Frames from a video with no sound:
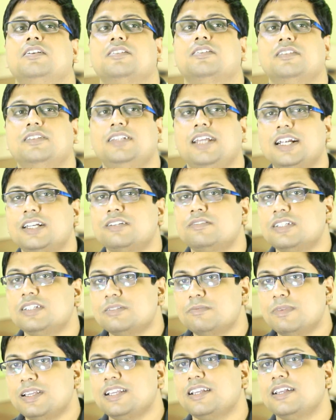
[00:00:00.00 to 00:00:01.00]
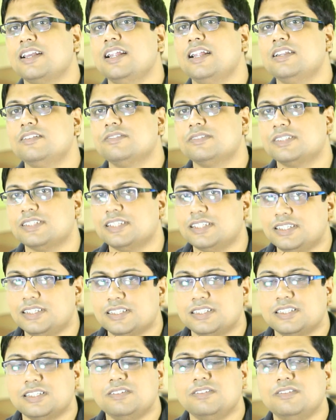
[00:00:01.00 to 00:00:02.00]
So that was my kind of
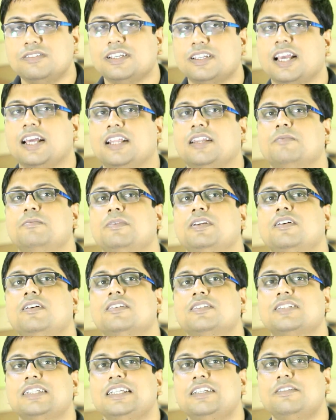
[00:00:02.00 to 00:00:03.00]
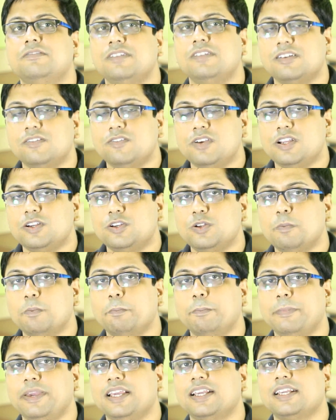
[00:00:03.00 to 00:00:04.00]
suggestion to Canon, because it will going to
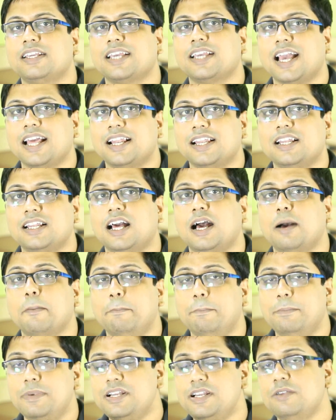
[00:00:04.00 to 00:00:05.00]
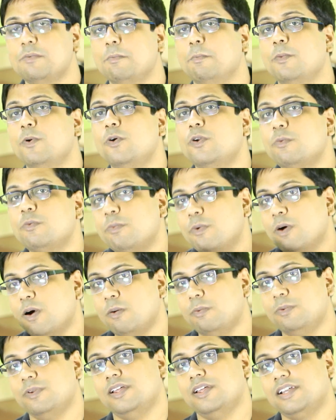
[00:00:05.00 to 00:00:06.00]
make Canon a bit more
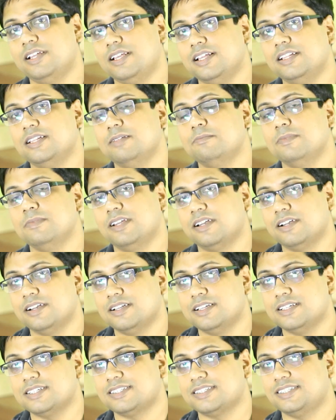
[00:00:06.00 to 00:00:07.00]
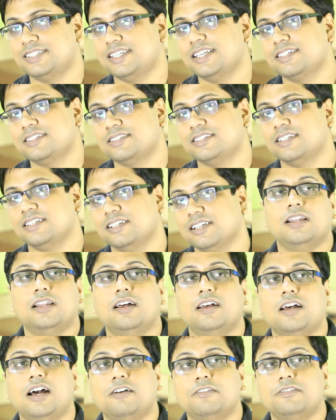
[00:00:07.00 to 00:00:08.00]
popular in the mirrorless section.
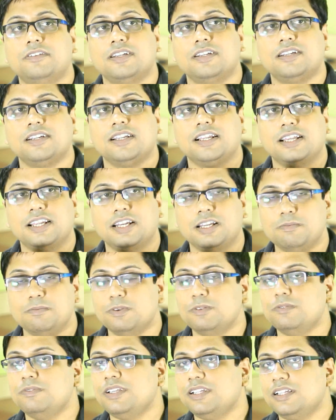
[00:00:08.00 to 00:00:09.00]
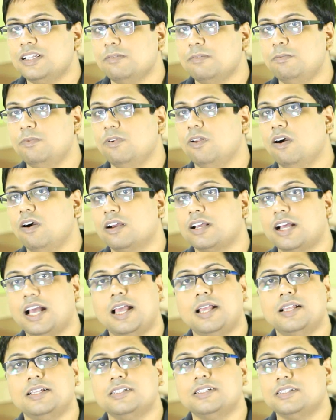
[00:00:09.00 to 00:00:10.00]
Now after removing the block,
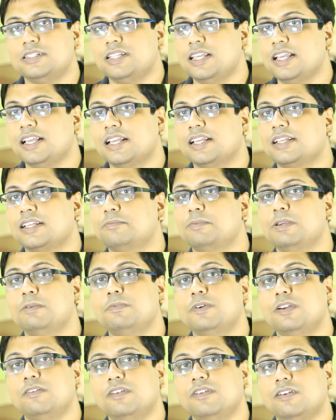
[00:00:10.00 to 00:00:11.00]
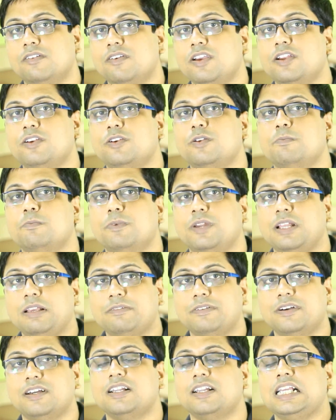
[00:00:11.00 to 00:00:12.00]
I think people will going to
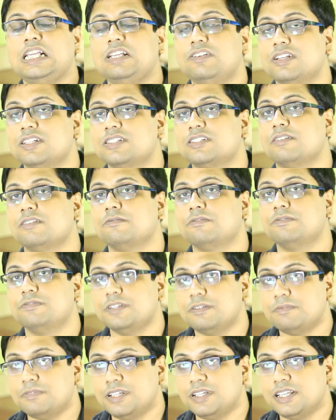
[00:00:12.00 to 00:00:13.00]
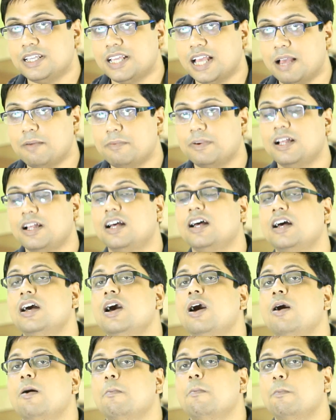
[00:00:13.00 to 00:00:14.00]
prefer EOS M50 camera
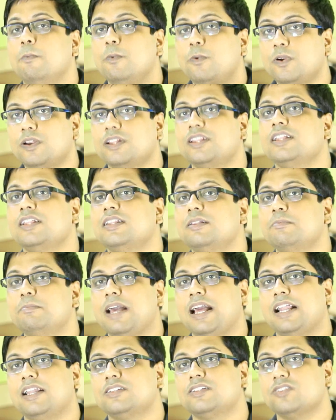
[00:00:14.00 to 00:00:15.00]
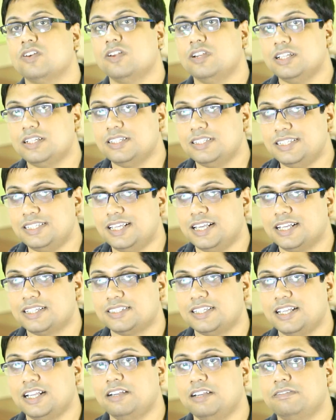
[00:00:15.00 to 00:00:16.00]
more than the Panasonic
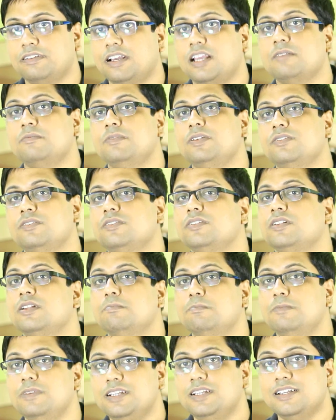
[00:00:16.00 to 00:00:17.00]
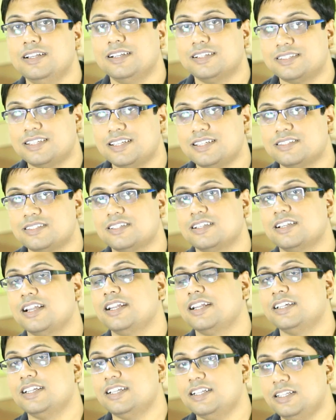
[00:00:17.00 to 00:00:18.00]
GX85 due to the bigger sensor
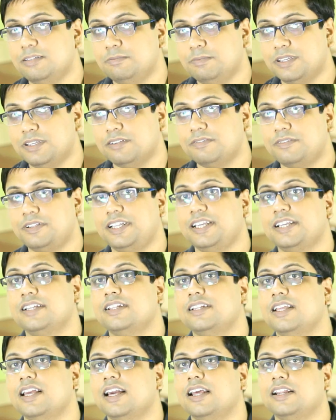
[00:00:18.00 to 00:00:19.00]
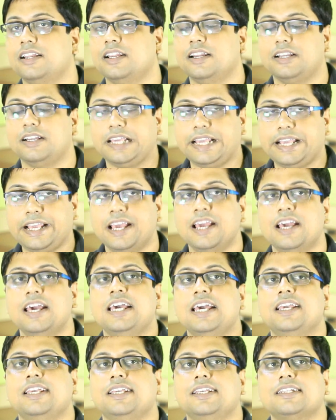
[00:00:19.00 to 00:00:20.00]
and the DPF tech they are getting.
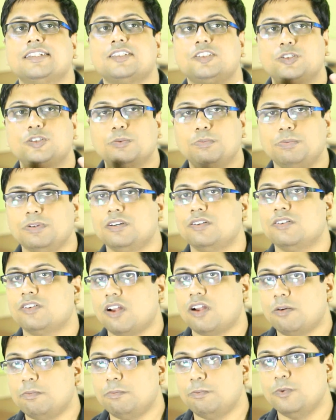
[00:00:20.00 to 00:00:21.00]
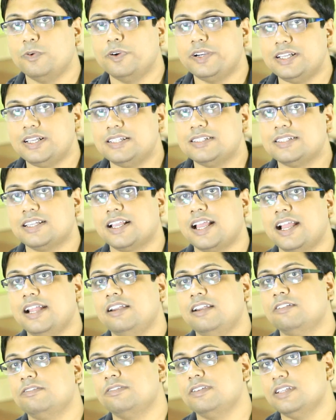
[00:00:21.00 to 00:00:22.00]
Yes, super crop mode is a
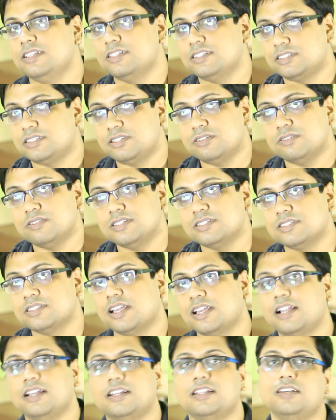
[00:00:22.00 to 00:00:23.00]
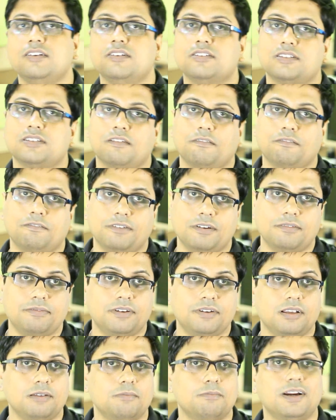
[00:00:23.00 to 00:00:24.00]
kind of issue inside the EOS
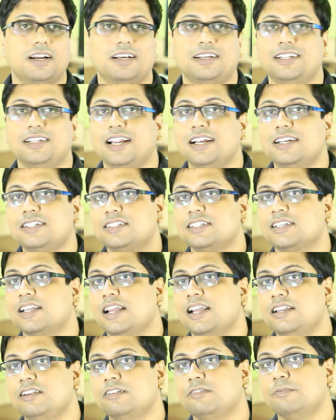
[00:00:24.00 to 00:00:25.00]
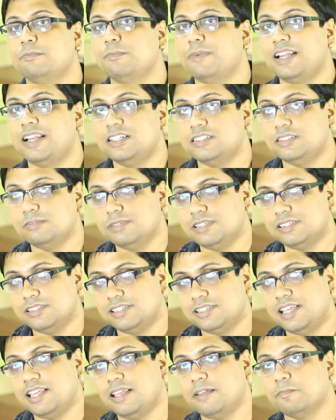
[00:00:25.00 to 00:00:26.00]
M50, but that's a kind of manageable
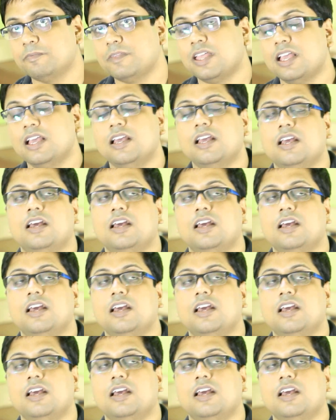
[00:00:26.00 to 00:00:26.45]
thing